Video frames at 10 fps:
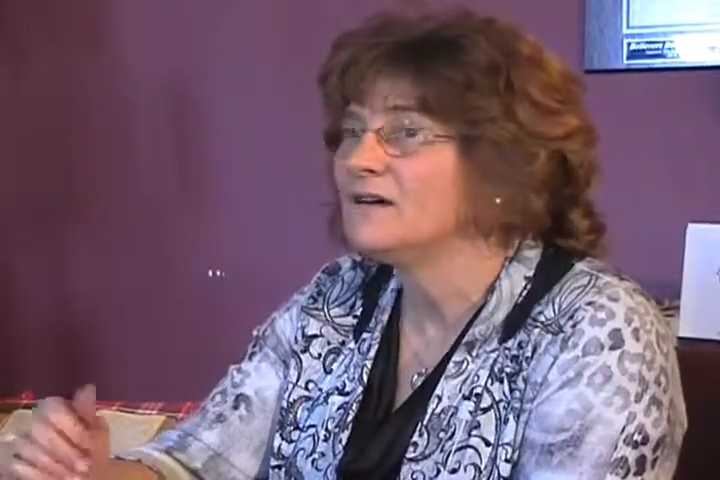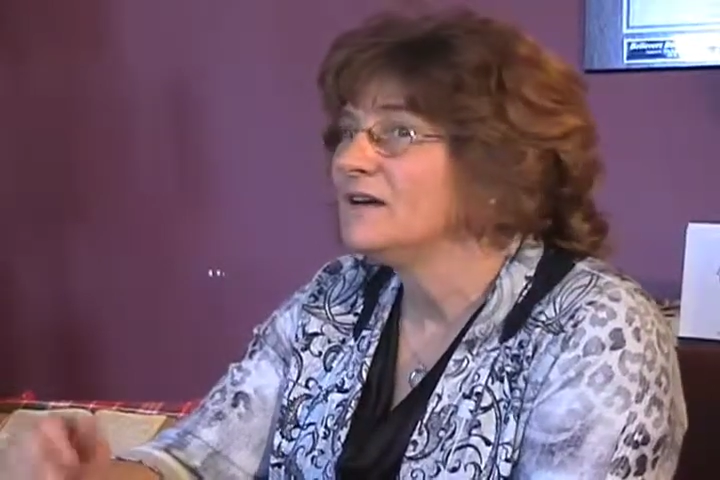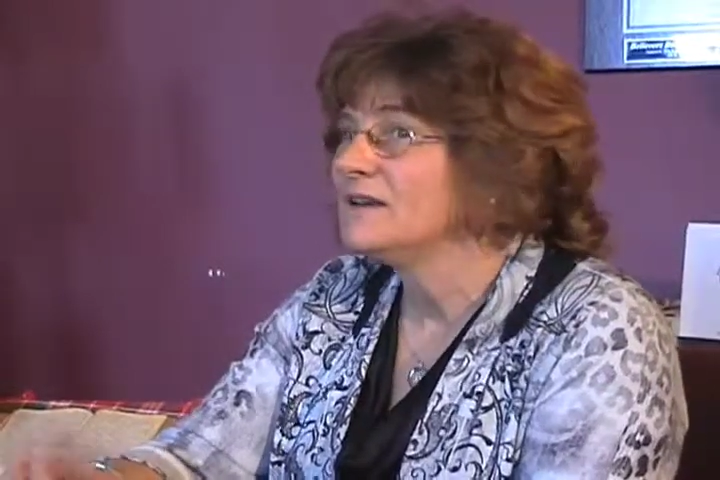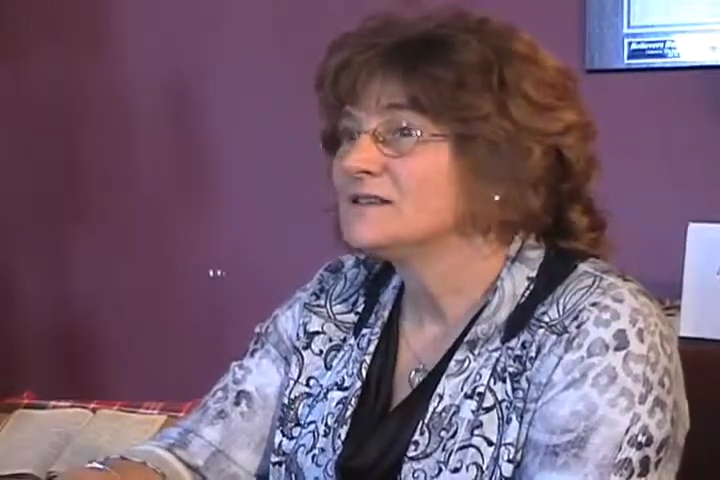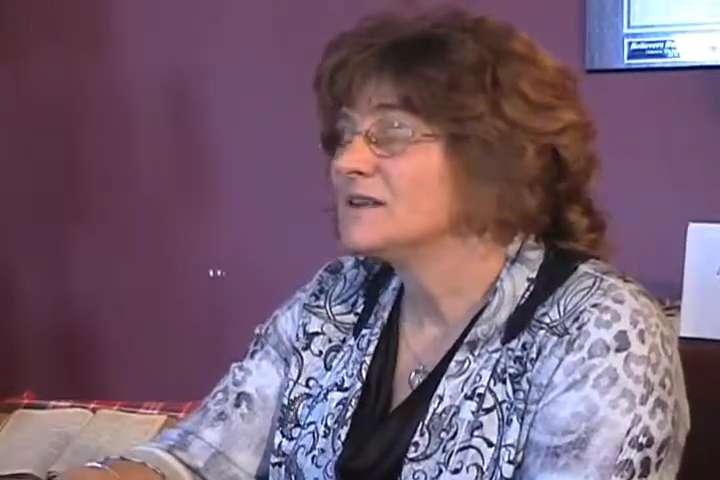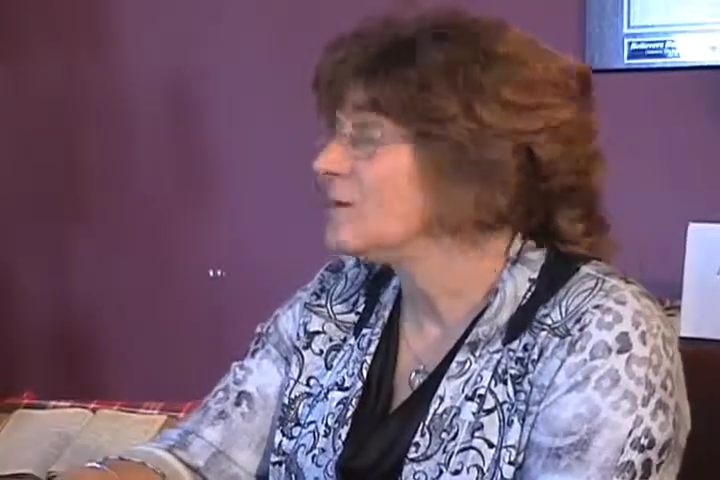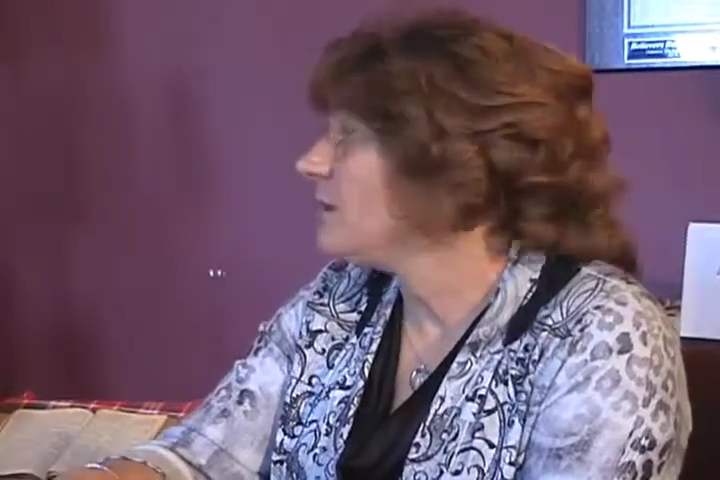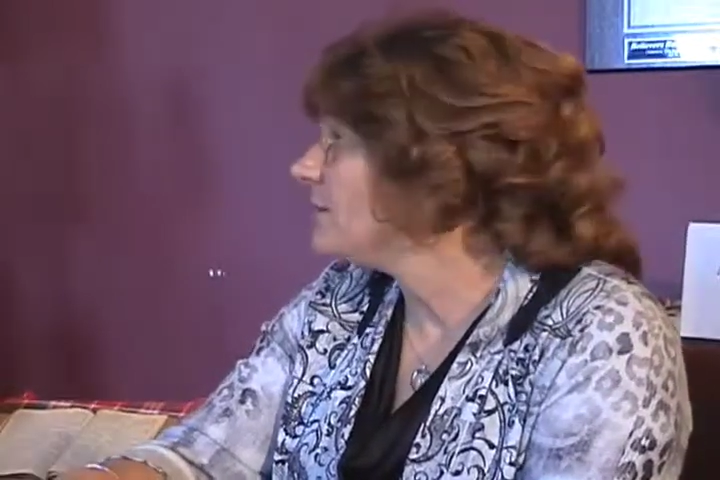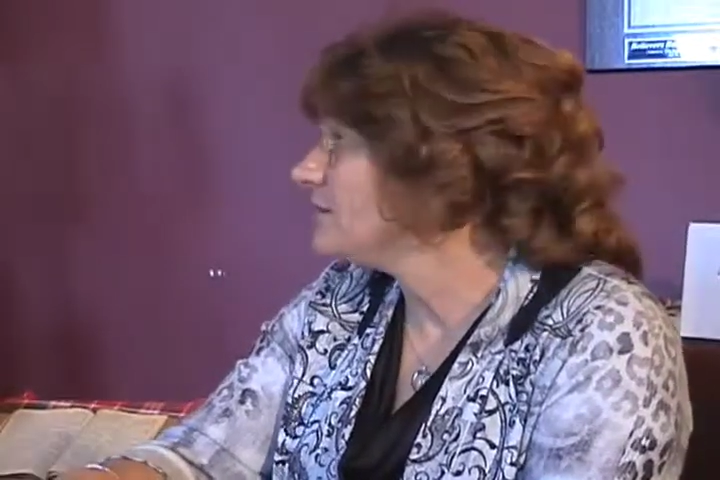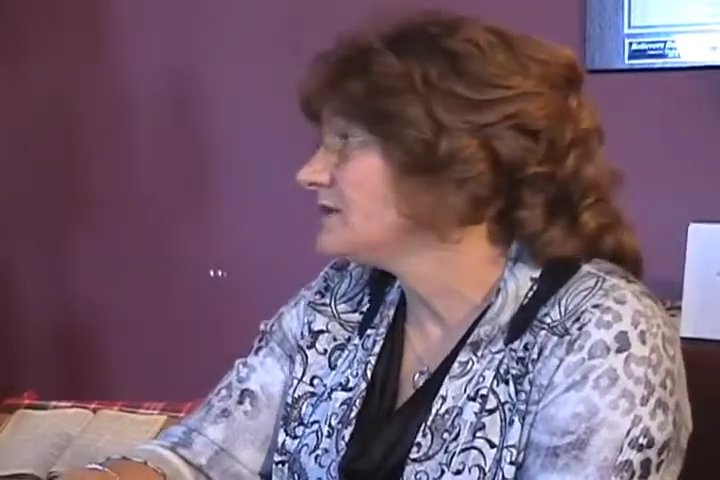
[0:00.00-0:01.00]
step
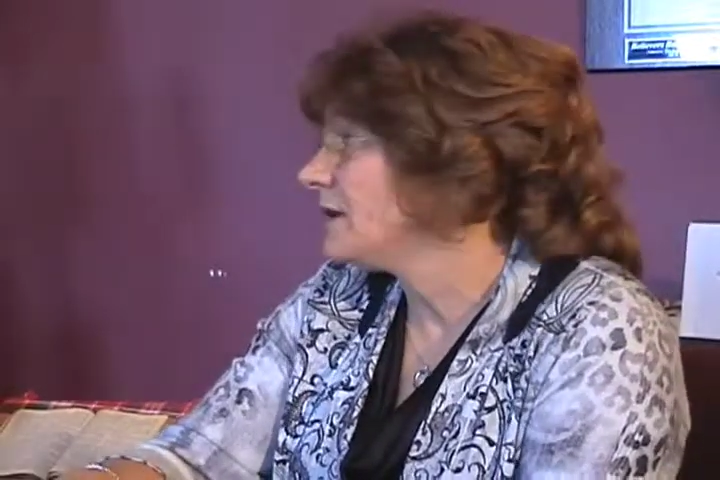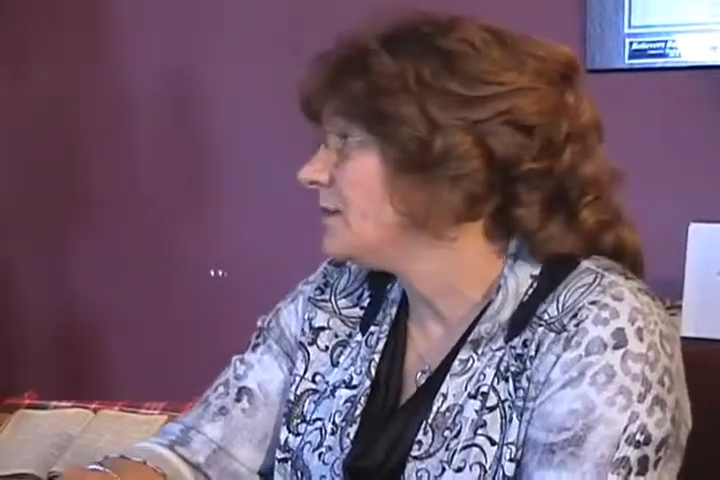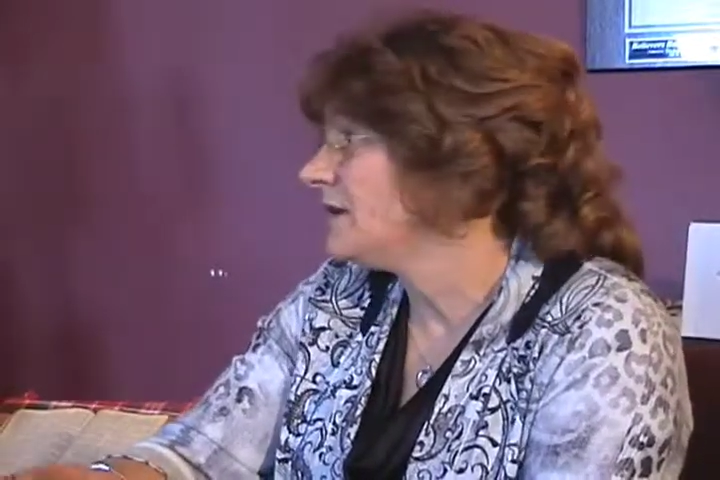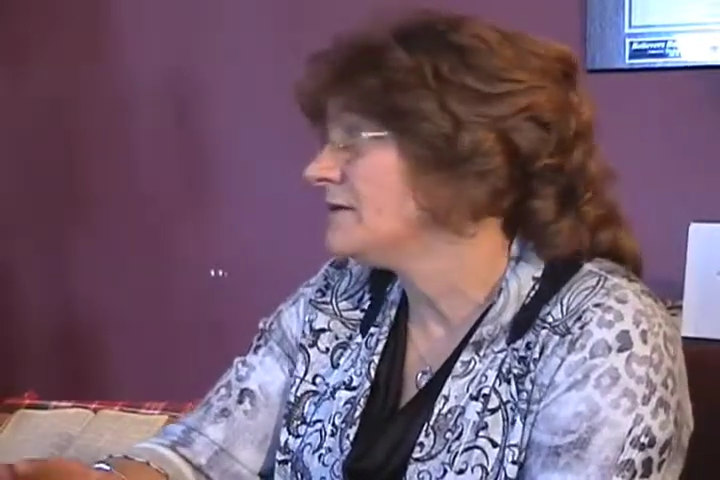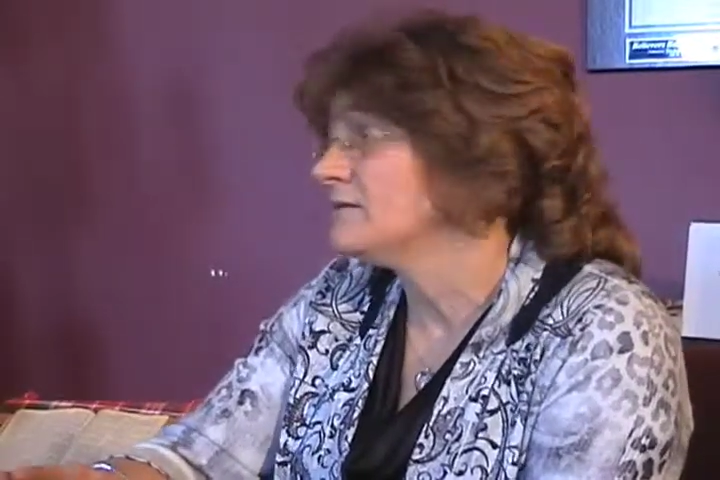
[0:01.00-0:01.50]
in.